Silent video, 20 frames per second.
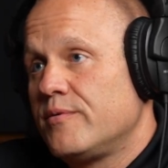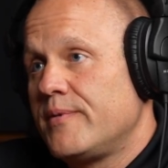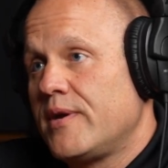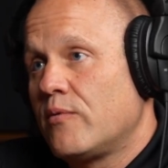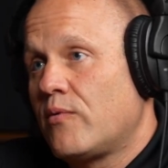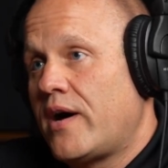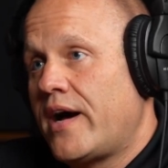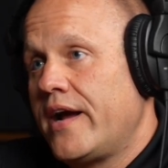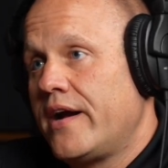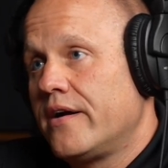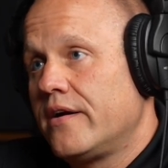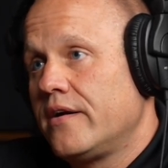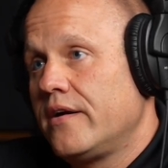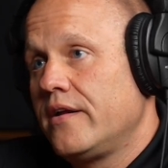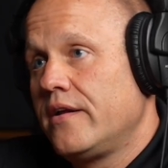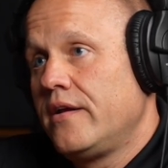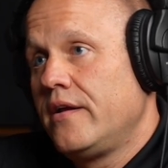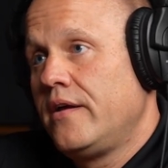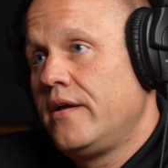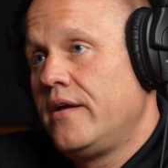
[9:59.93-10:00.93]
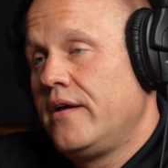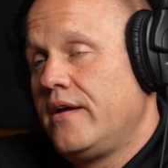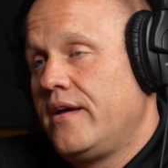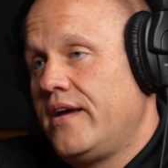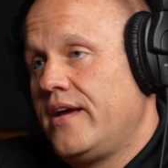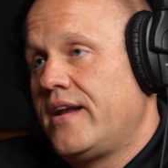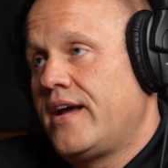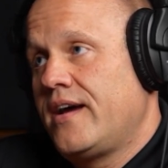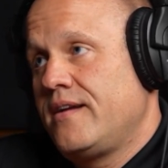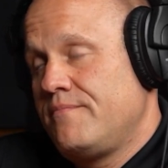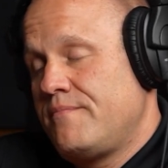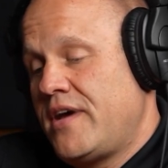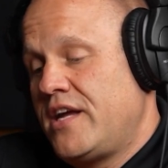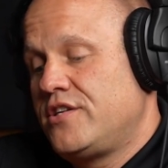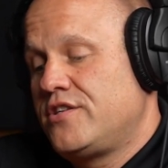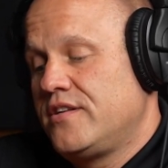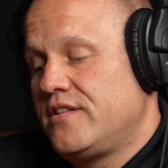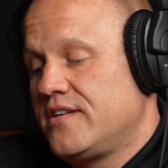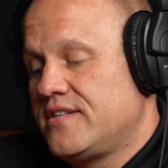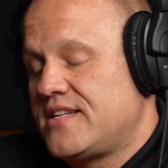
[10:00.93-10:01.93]
to be wired. And I'd
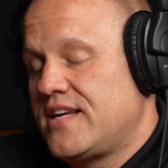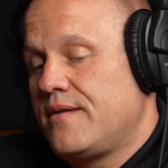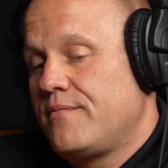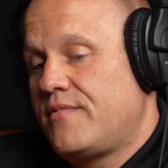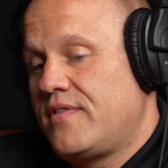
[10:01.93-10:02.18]
mentioned the same